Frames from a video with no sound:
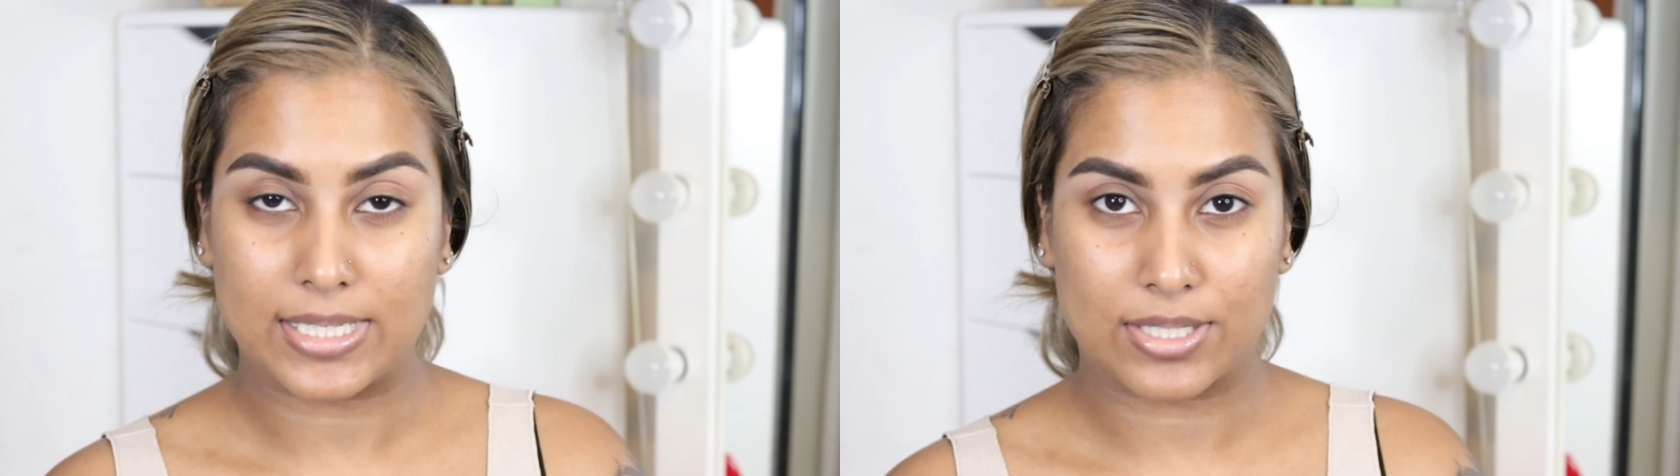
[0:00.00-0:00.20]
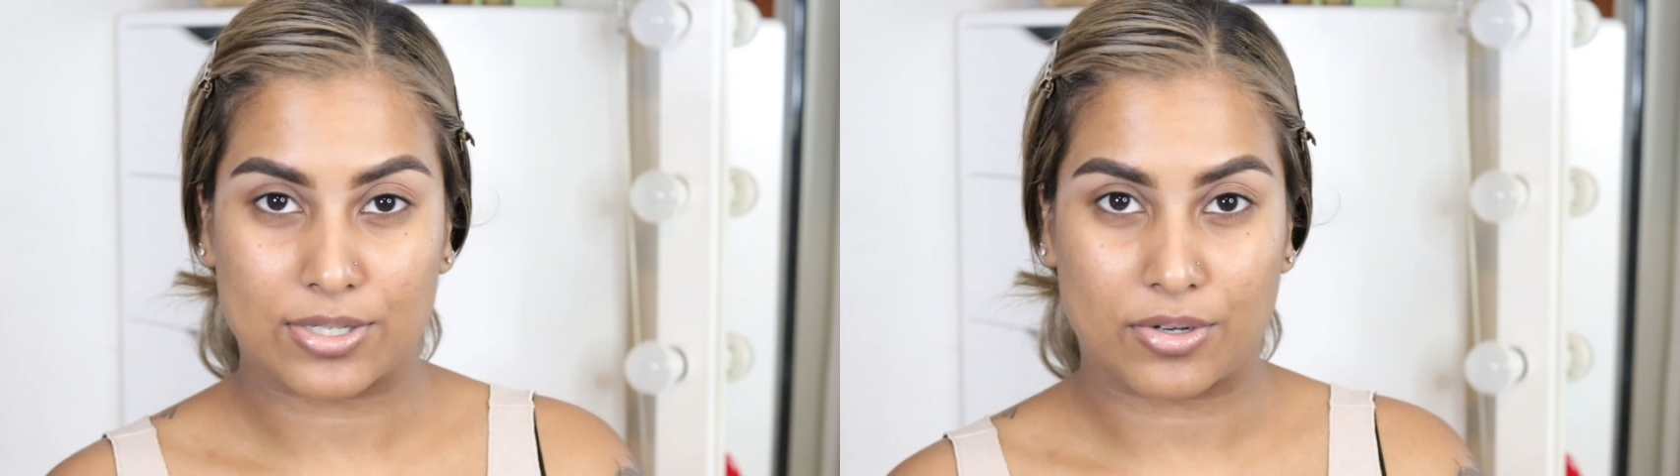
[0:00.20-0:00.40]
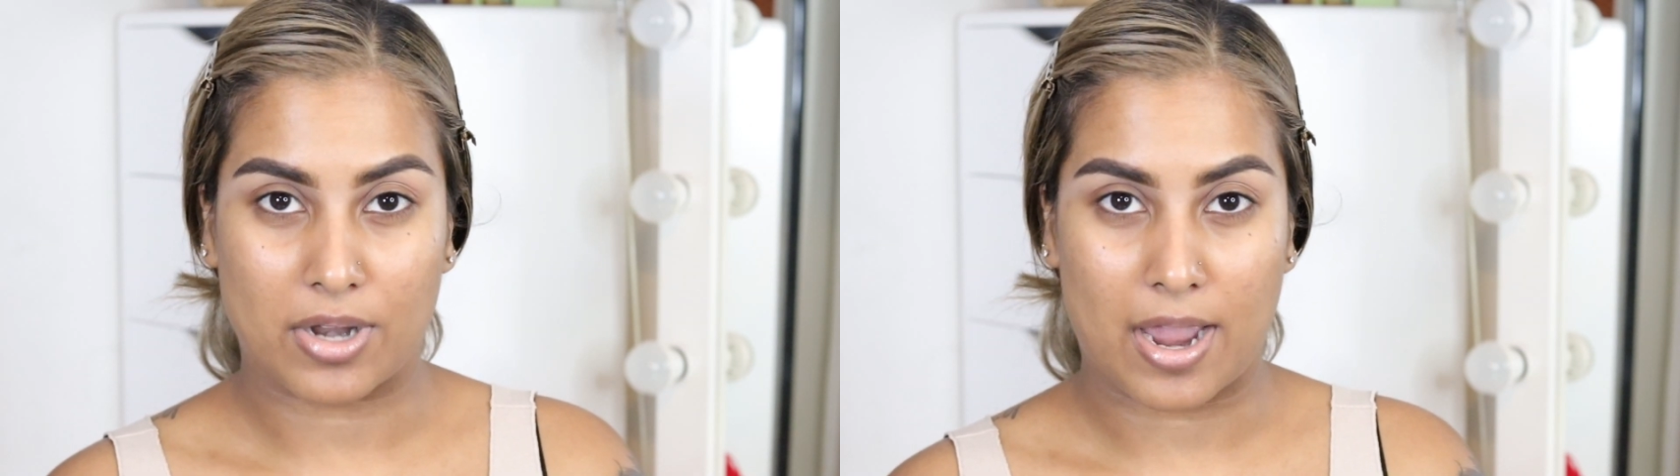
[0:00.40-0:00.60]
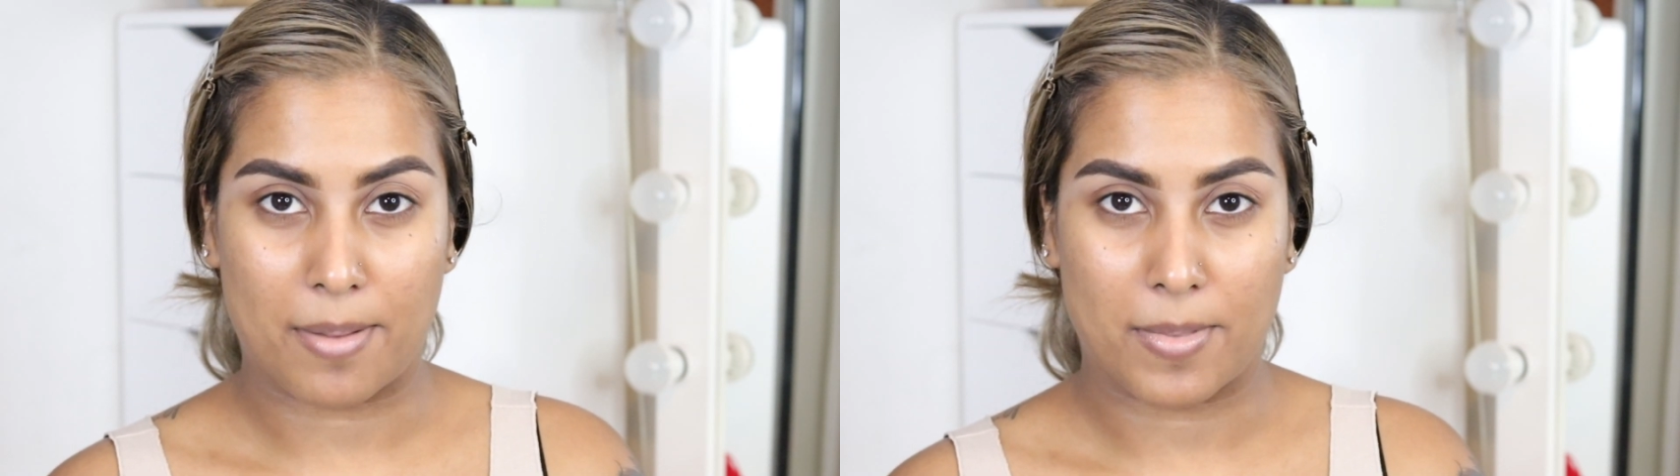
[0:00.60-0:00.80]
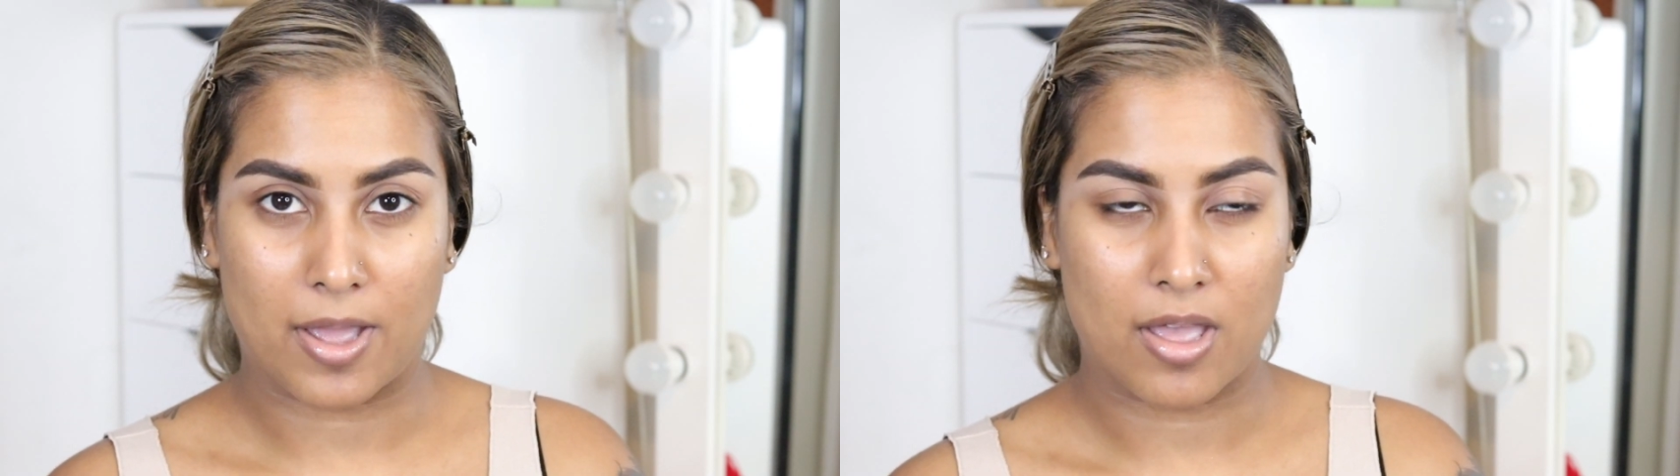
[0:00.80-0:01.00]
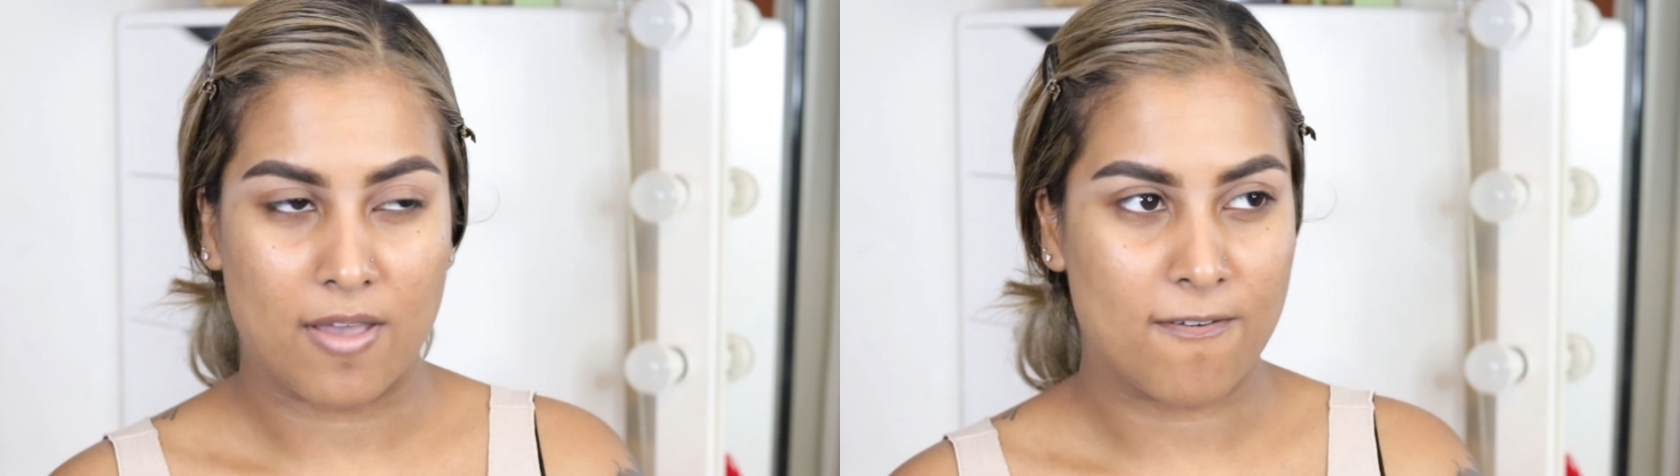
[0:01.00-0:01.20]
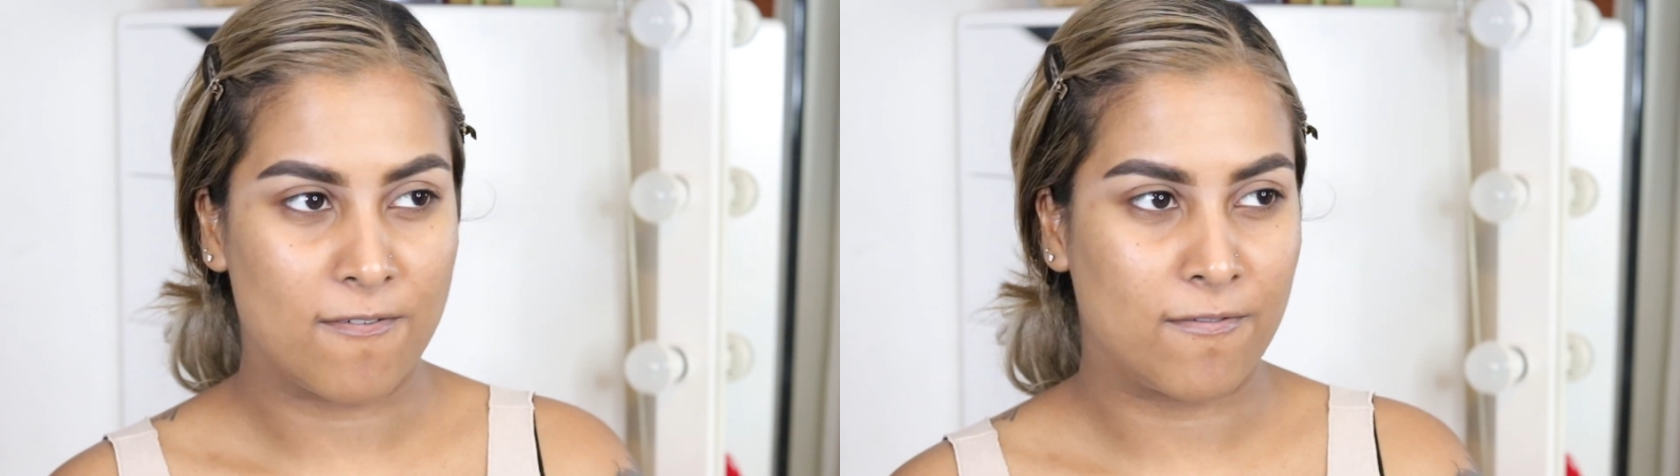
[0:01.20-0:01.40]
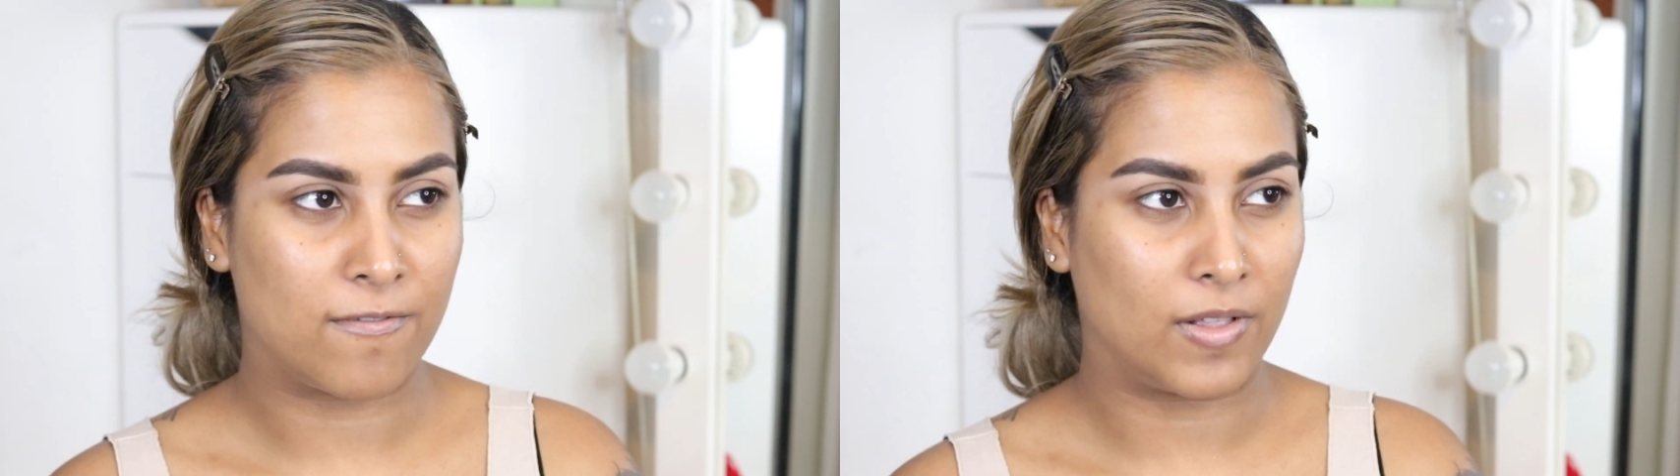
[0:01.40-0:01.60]
Instagram
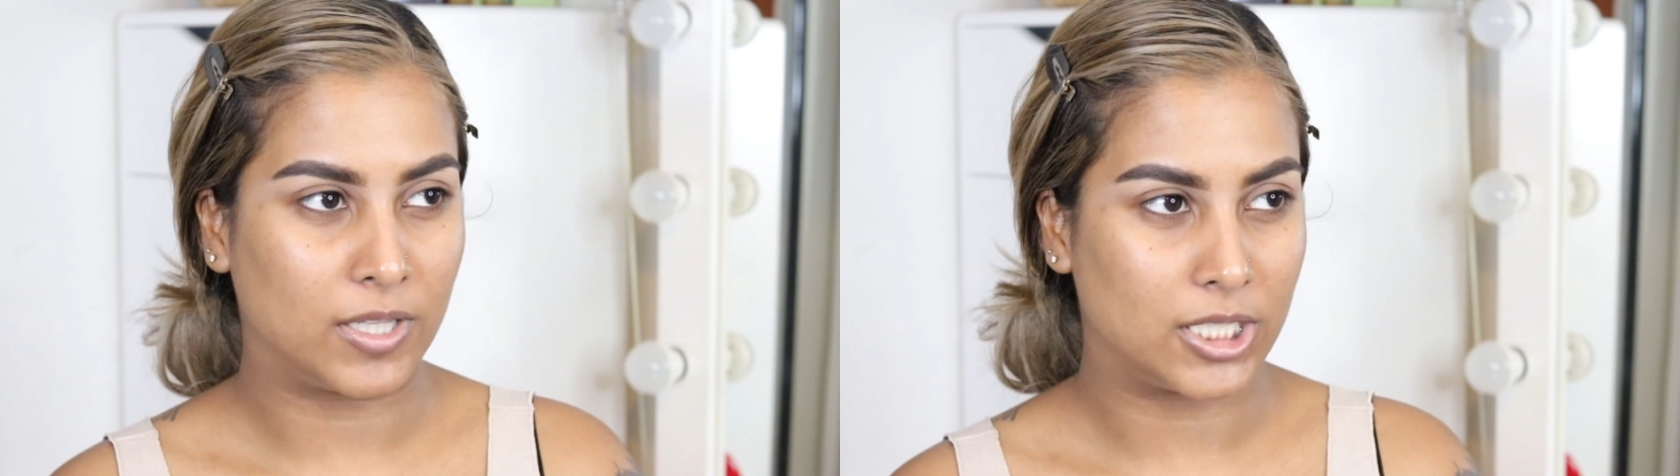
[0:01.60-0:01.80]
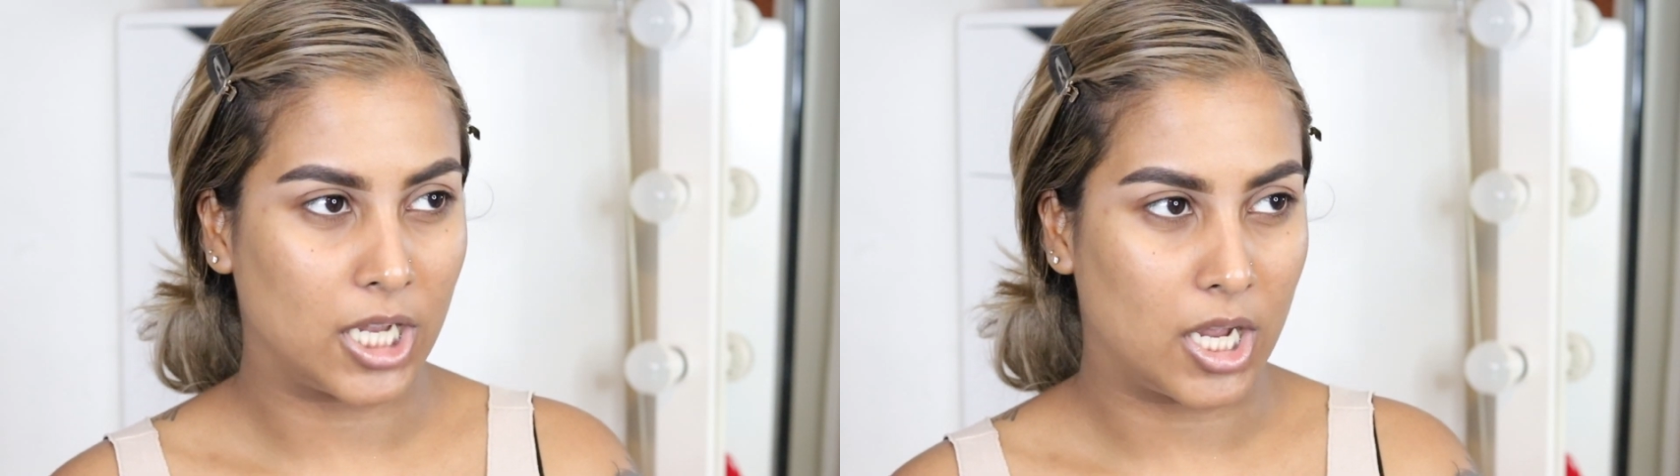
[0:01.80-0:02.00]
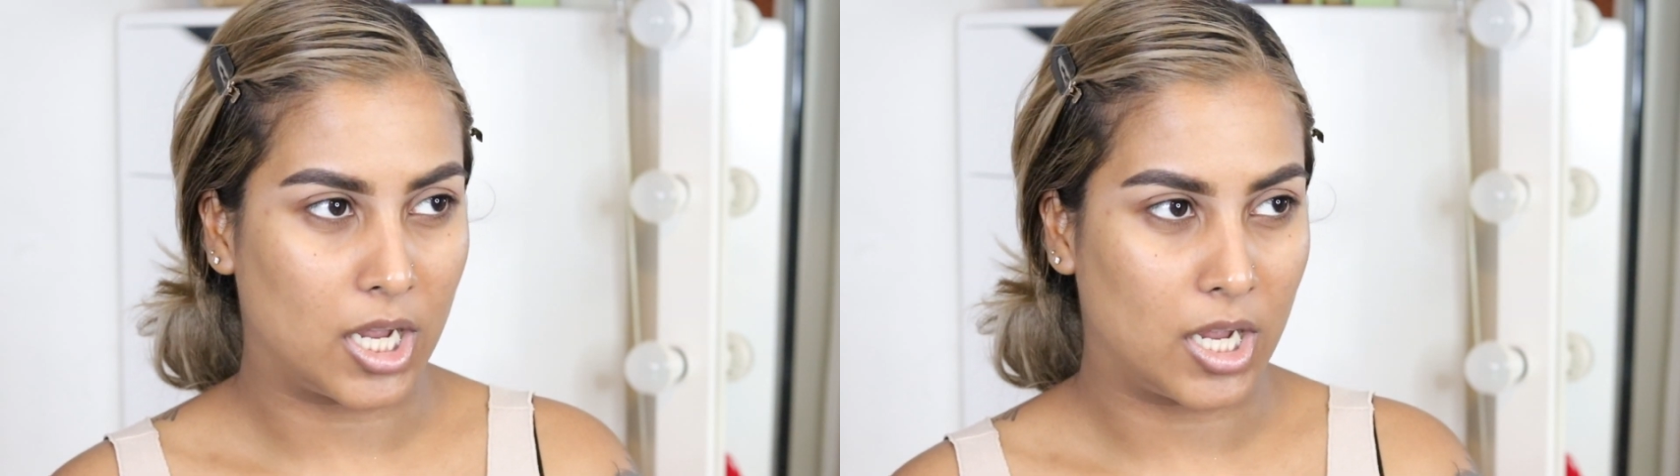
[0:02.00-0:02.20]
filter.